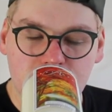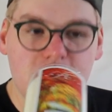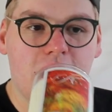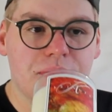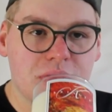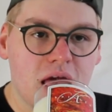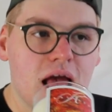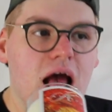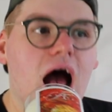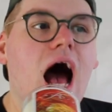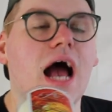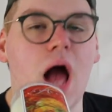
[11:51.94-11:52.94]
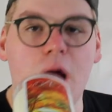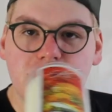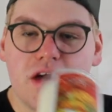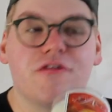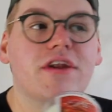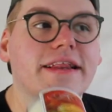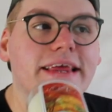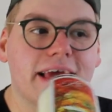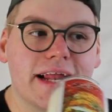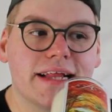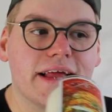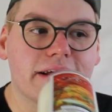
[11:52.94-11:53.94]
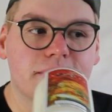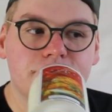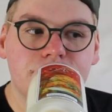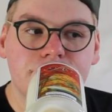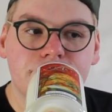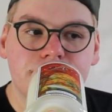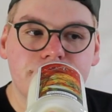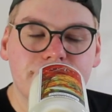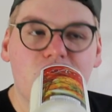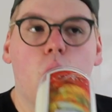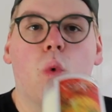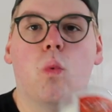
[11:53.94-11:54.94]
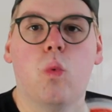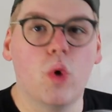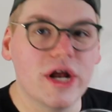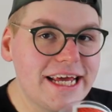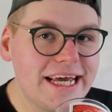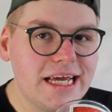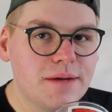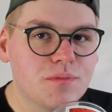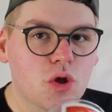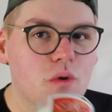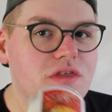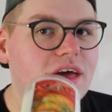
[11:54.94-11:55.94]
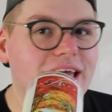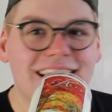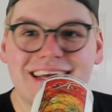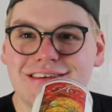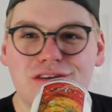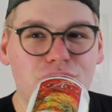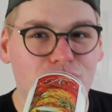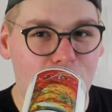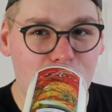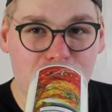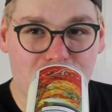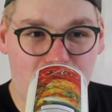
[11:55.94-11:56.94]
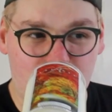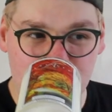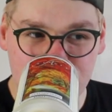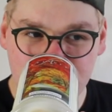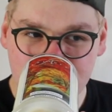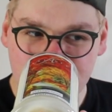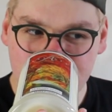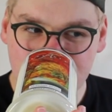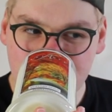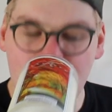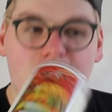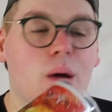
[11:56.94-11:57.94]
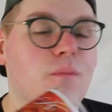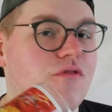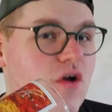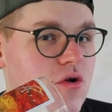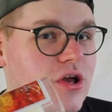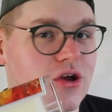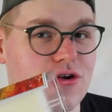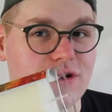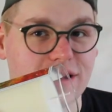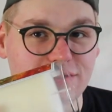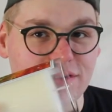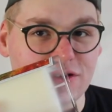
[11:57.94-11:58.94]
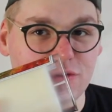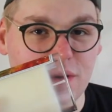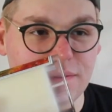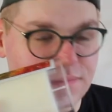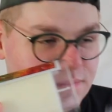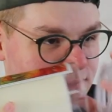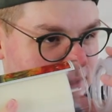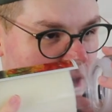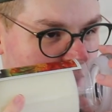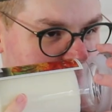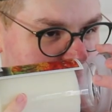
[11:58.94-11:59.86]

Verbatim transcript: Yeah, I, I'm definitely getting like woody with a hint of cocoa. Very curious on this one. Yeah.